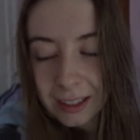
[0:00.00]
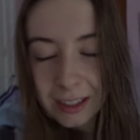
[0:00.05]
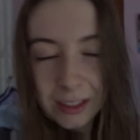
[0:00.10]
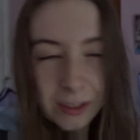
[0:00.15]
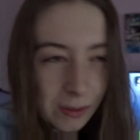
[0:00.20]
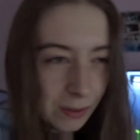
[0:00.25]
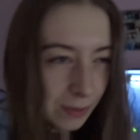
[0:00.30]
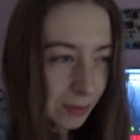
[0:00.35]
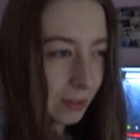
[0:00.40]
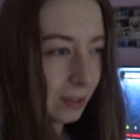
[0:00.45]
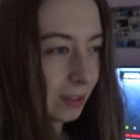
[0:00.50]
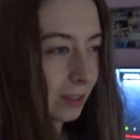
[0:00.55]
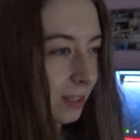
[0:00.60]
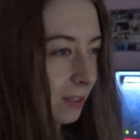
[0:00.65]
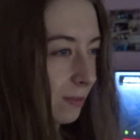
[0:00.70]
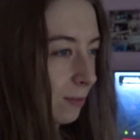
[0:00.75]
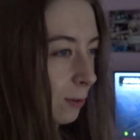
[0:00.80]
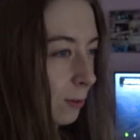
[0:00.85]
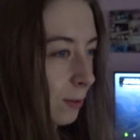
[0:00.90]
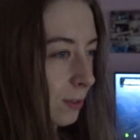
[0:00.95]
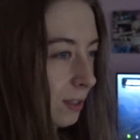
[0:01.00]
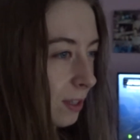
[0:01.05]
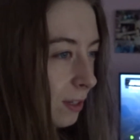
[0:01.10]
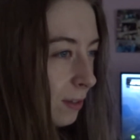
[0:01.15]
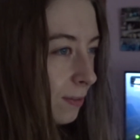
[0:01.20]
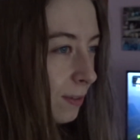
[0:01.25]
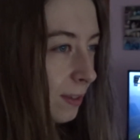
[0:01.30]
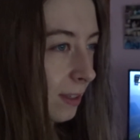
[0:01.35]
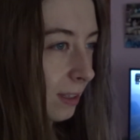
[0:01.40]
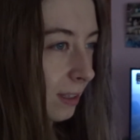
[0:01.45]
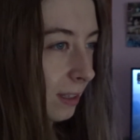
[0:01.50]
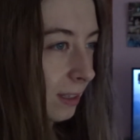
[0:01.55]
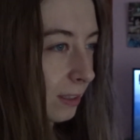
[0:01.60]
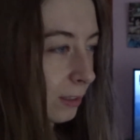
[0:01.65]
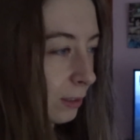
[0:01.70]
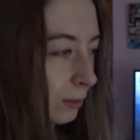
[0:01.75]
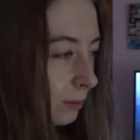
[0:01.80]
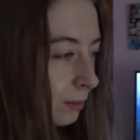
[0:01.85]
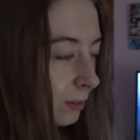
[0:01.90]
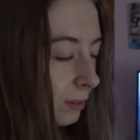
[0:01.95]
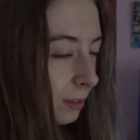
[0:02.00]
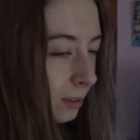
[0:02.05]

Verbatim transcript: So I feel like this vlog's gonna feel a little,